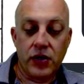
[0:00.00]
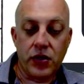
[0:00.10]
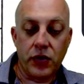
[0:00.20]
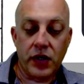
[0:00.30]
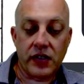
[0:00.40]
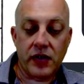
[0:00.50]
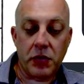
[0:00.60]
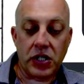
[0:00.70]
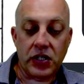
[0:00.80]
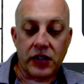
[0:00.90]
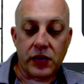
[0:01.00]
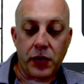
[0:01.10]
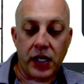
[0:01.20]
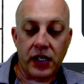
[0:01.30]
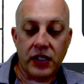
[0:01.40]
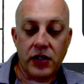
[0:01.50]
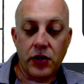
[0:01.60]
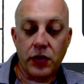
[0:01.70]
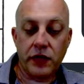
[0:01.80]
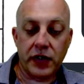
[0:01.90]
to this dimensionless quantity
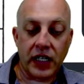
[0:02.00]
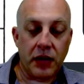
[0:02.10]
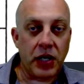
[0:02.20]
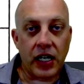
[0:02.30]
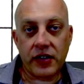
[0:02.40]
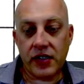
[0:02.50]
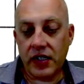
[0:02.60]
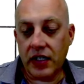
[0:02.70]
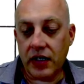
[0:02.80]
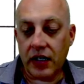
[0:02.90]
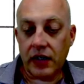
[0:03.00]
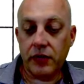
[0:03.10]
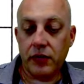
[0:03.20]
u over kmax t naught,